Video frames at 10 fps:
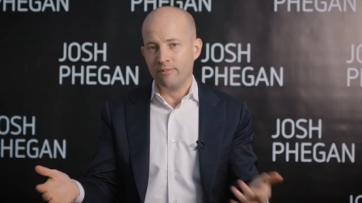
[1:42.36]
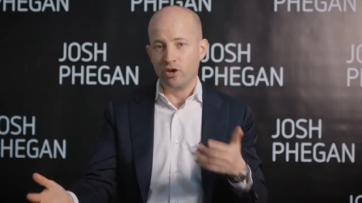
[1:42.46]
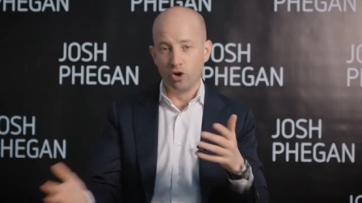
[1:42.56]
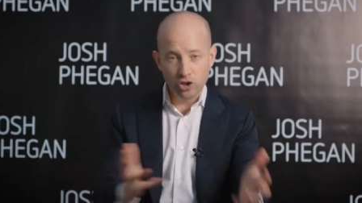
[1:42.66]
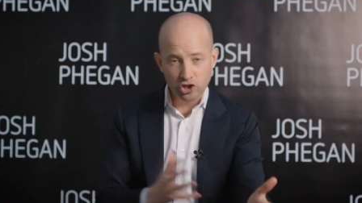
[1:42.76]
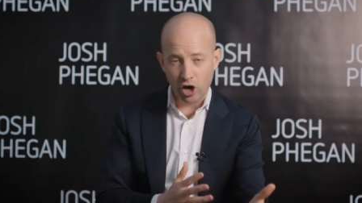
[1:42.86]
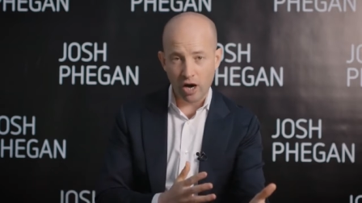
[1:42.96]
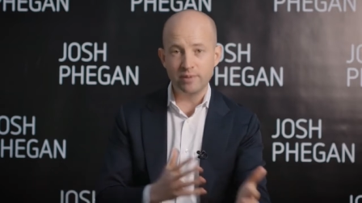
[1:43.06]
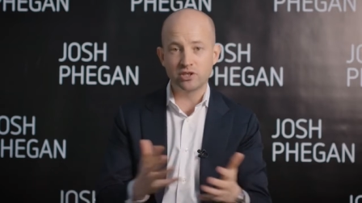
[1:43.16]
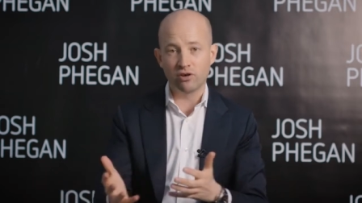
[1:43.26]
Your
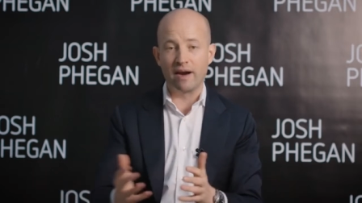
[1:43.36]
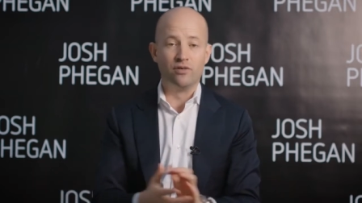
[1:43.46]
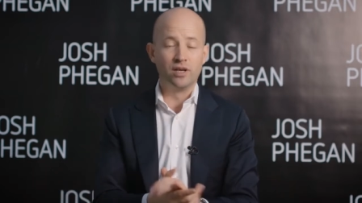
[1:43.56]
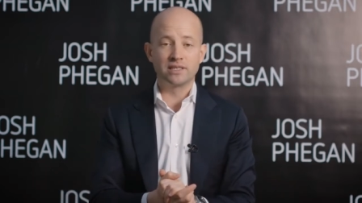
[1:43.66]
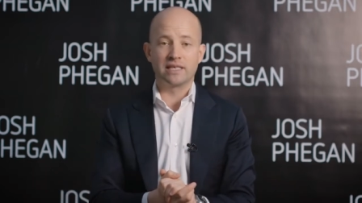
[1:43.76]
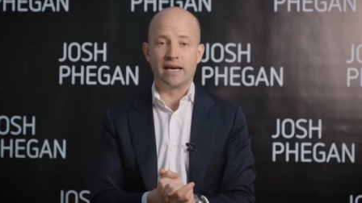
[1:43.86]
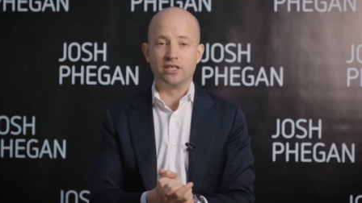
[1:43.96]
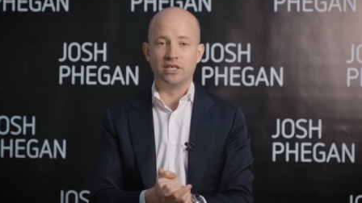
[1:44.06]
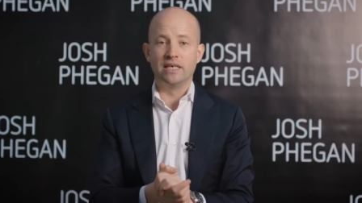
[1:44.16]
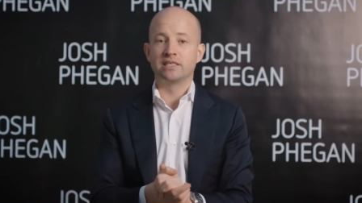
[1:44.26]
job as a great real estate
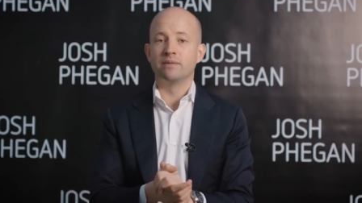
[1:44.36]
agent is